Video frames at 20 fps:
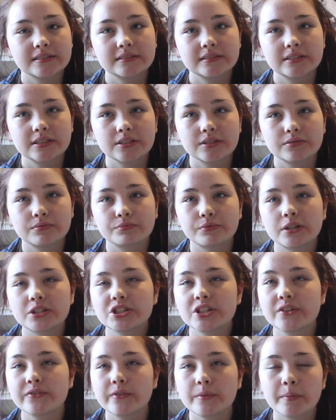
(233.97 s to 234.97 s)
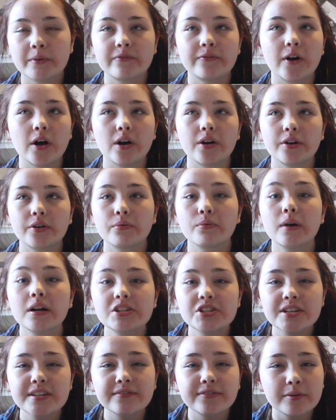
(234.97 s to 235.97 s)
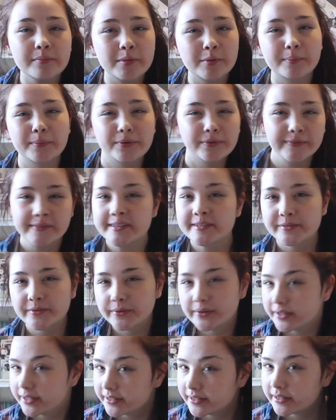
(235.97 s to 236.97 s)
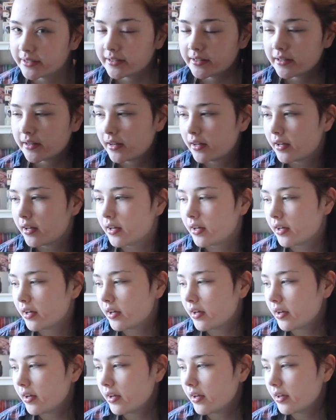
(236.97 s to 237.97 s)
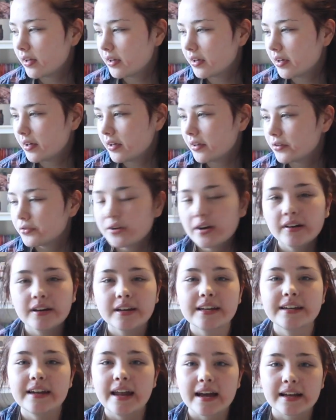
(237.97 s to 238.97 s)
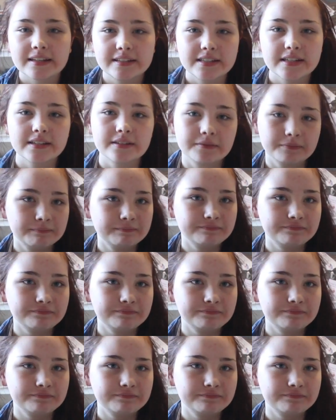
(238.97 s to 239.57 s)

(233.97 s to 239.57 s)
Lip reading: You're watching from afar. You're watching from a movie screen. You're not connected.